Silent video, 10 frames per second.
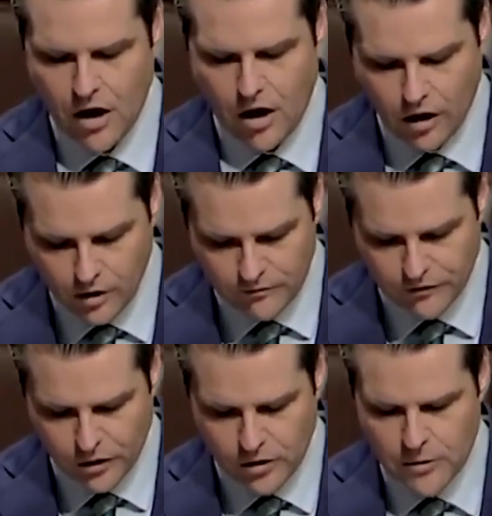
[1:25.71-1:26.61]

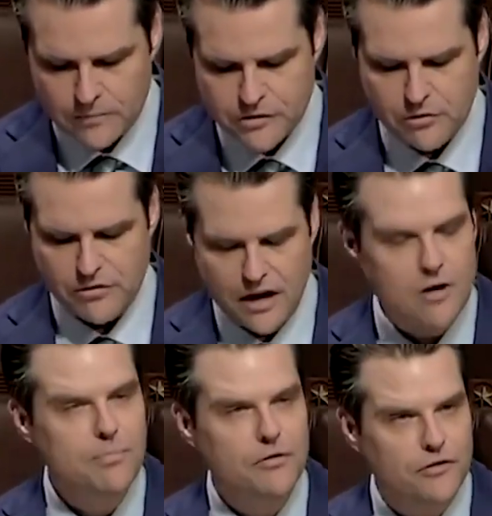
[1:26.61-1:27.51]
harmful to their
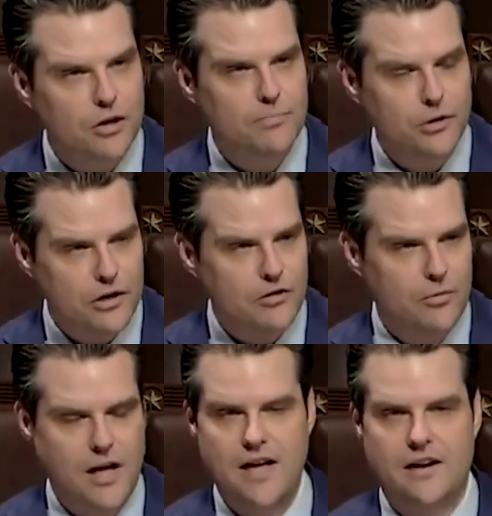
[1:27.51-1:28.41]
preferred political
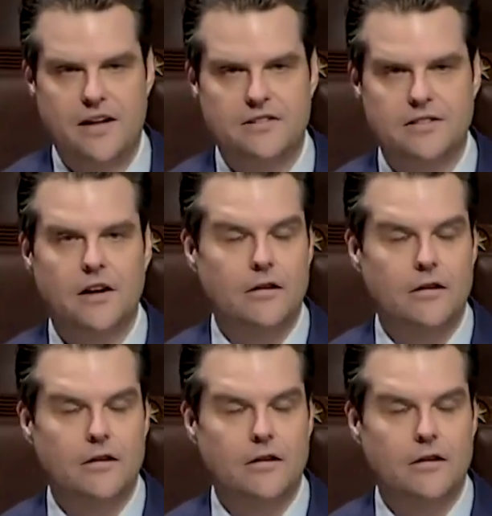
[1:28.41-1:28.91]
candidates,